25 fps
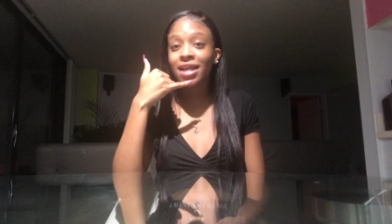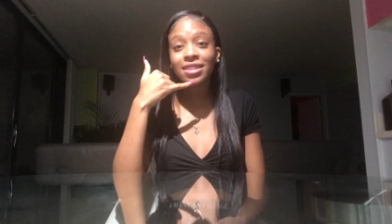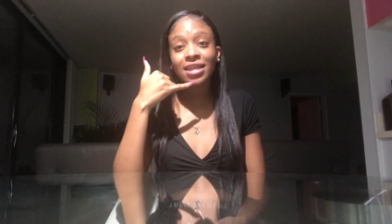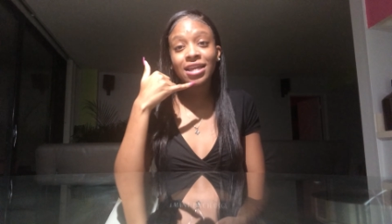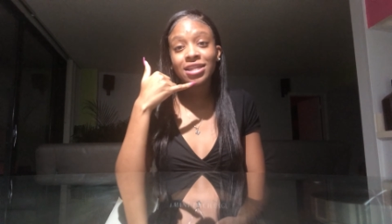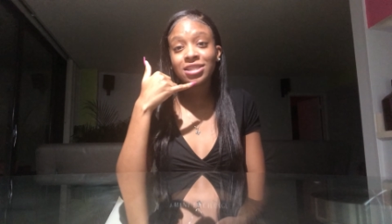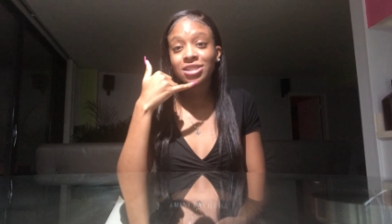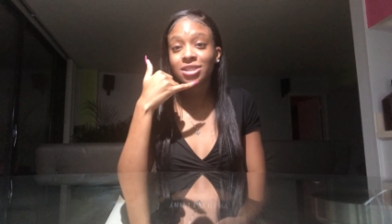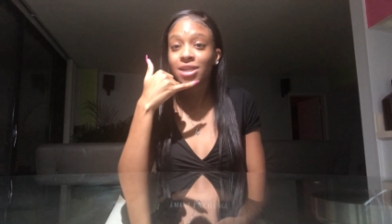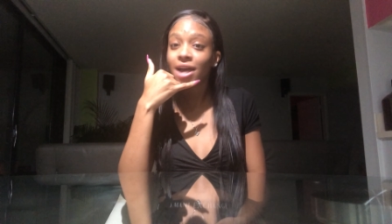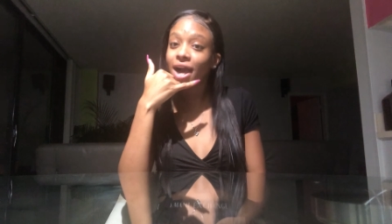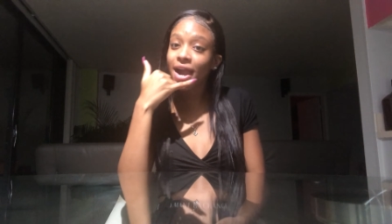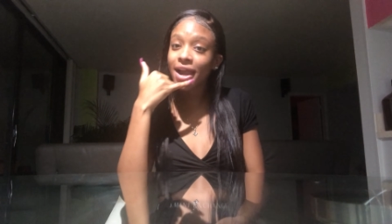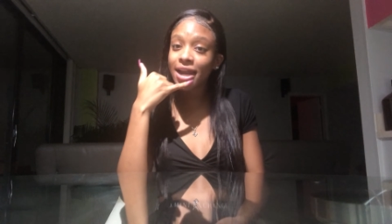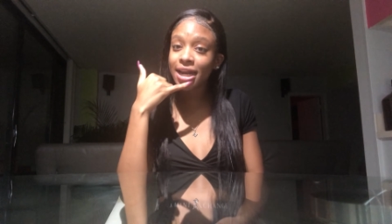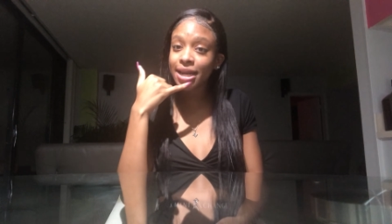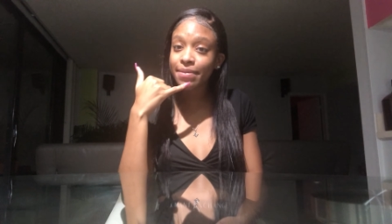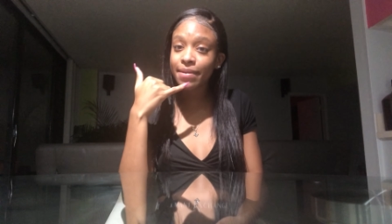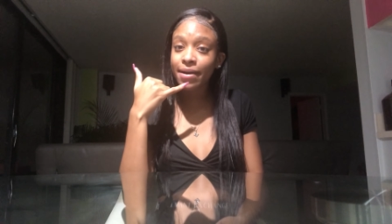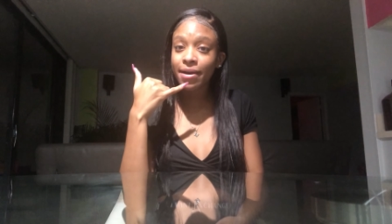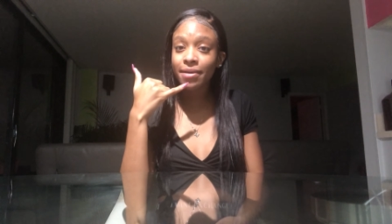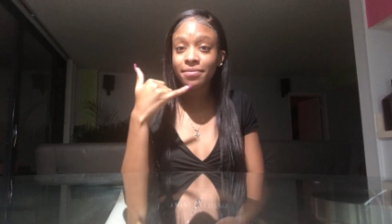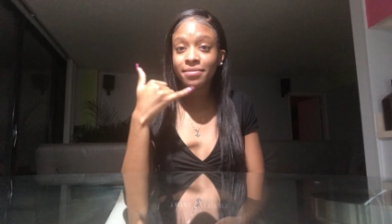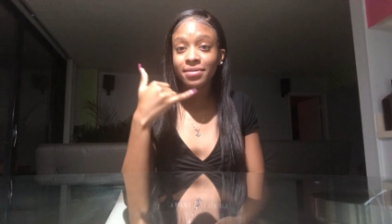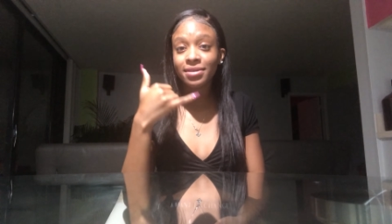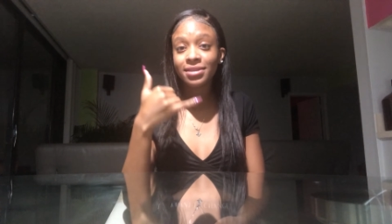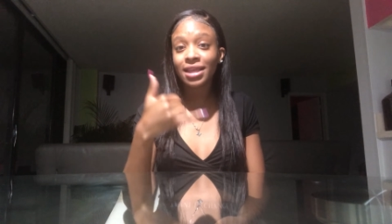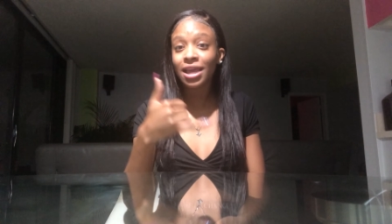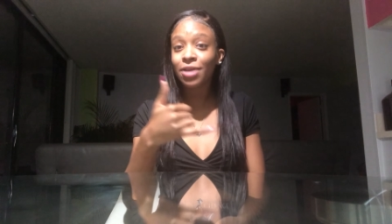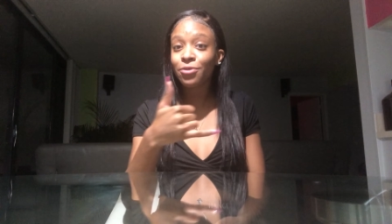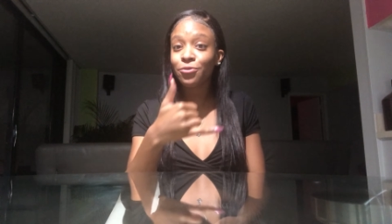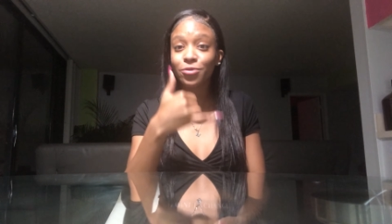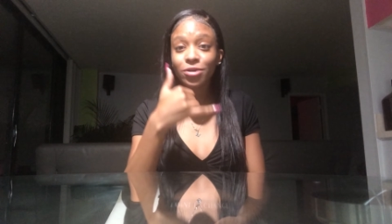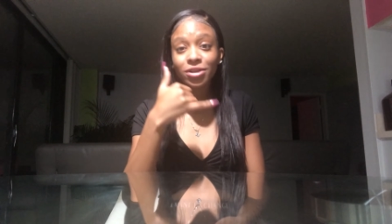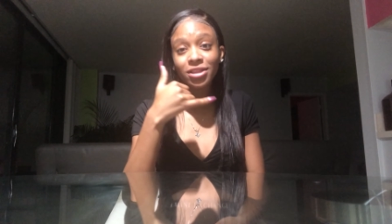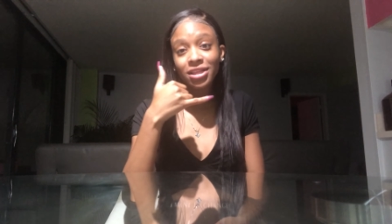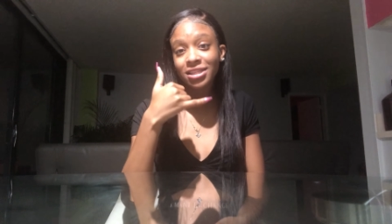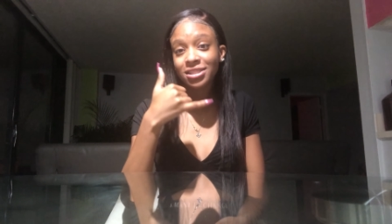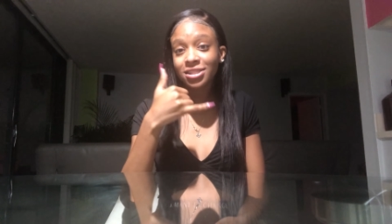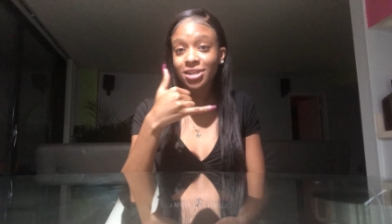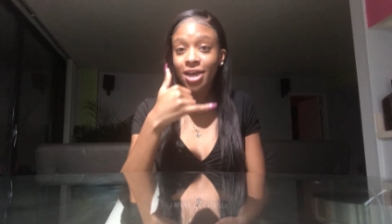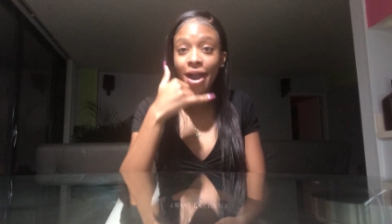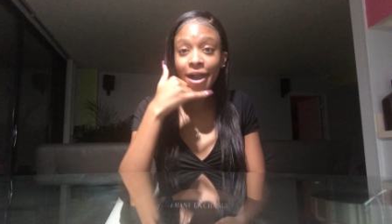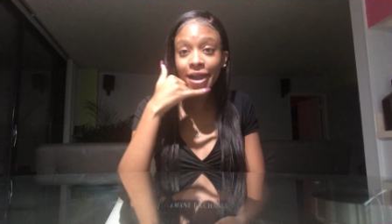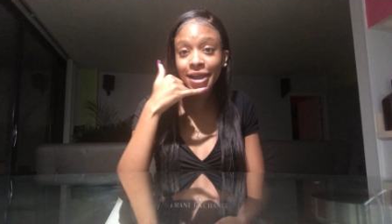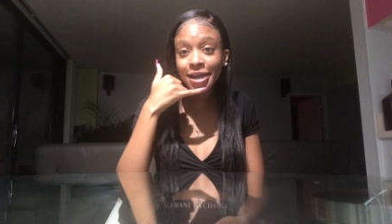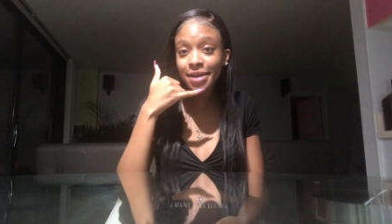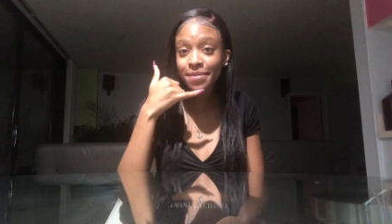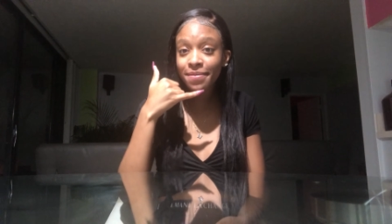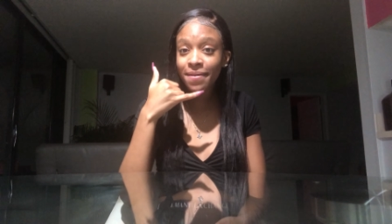They talking about me. They really
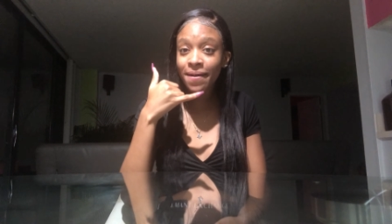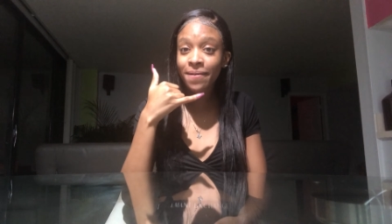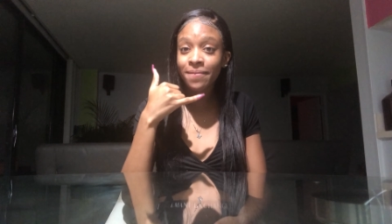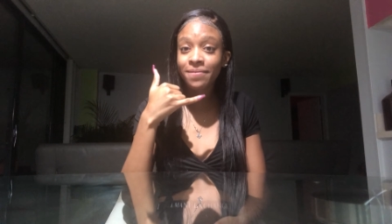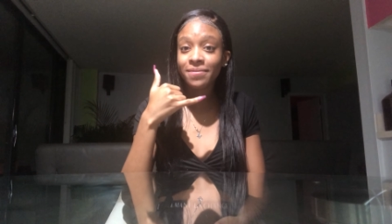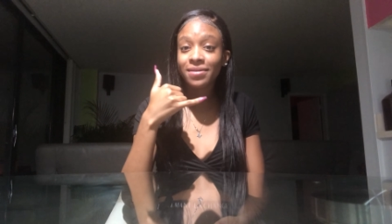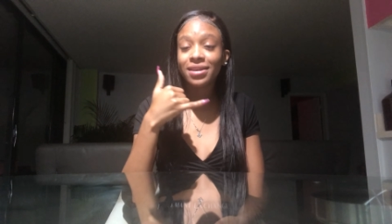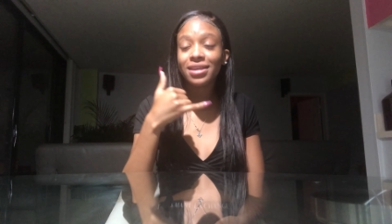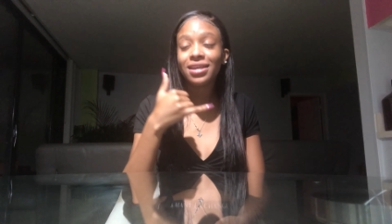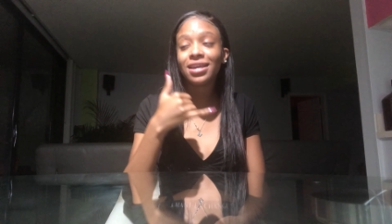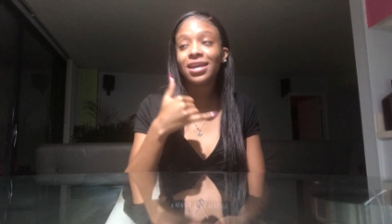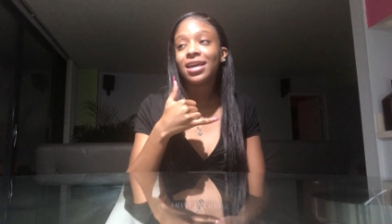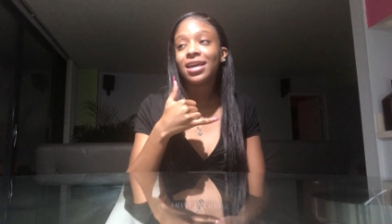talking about me.